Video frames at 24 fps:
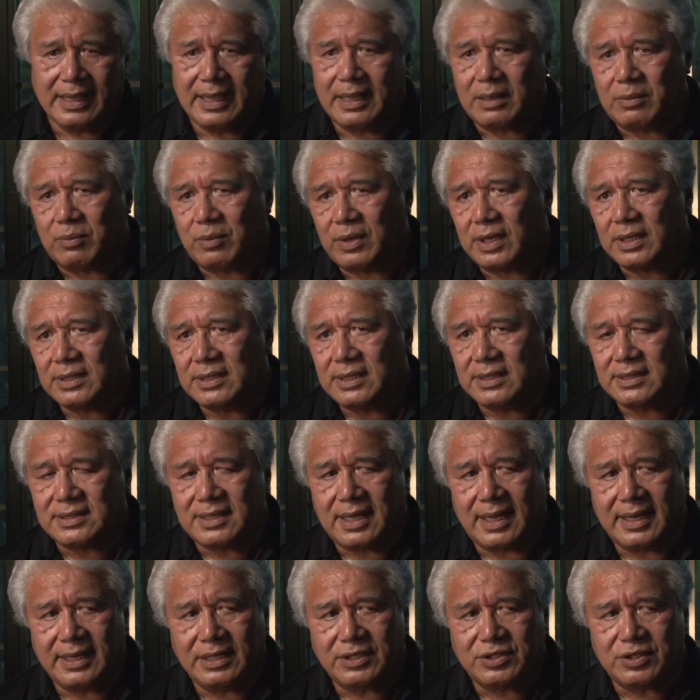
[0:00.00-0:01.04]
And work
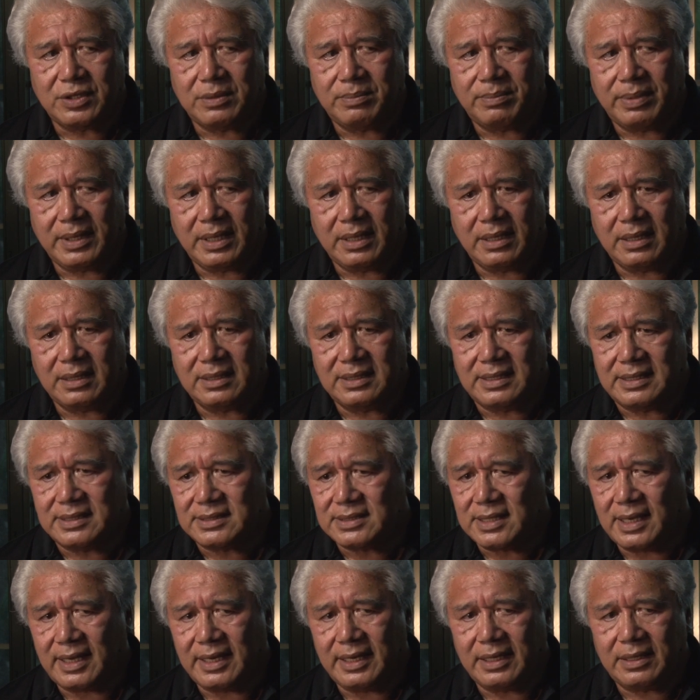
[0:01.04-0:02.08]
design should be
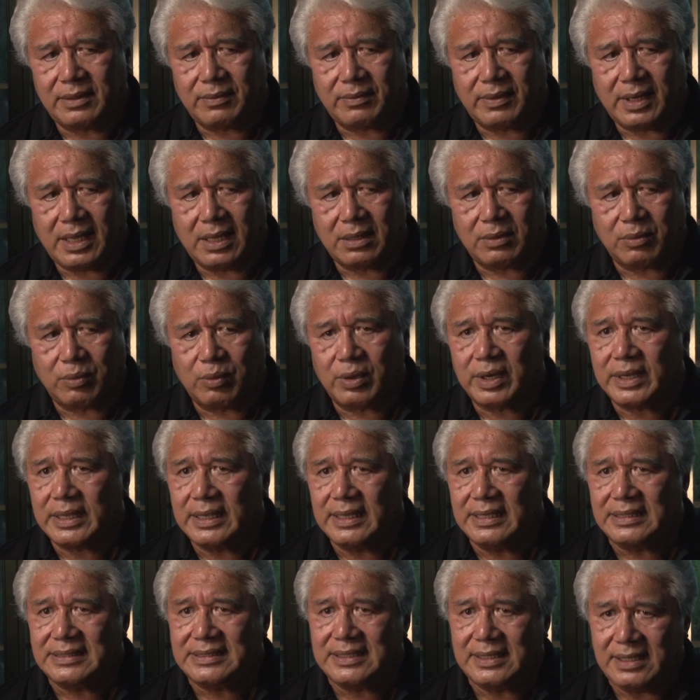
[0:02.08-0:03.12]
designed around
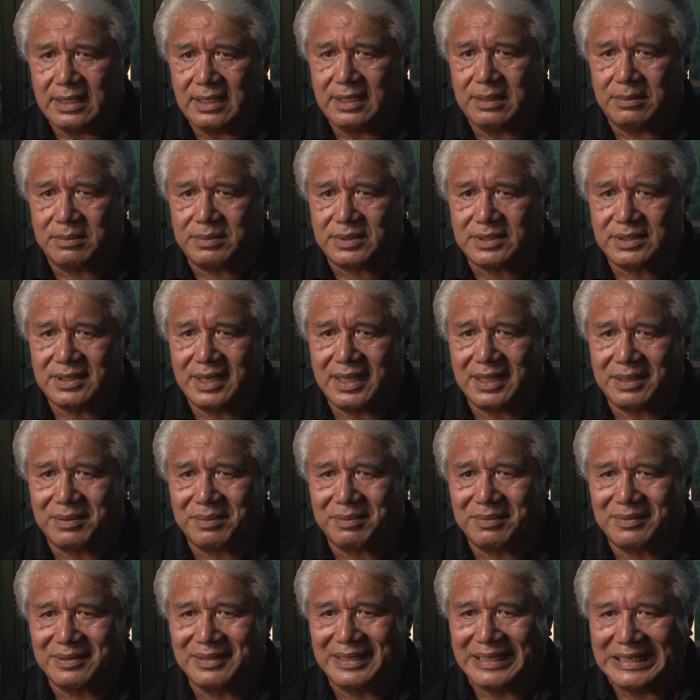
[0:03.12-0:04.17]
working teams, not
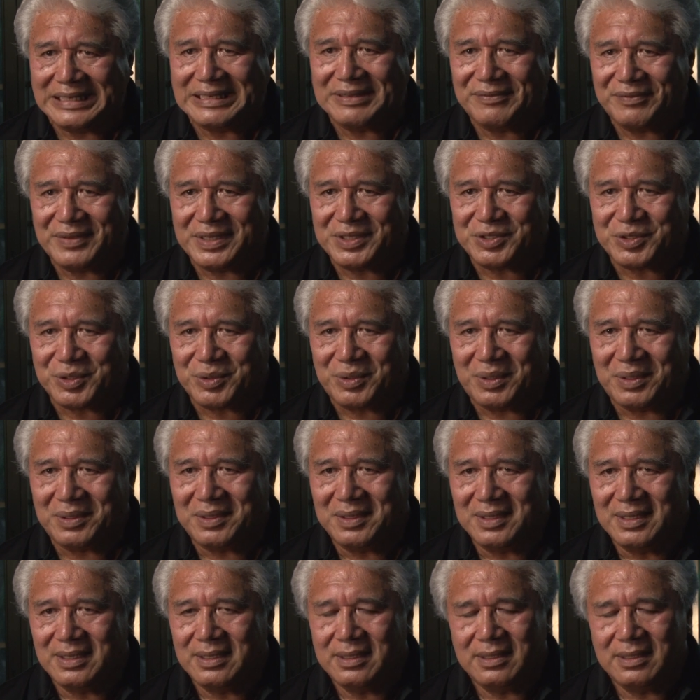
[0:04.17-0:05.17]
individual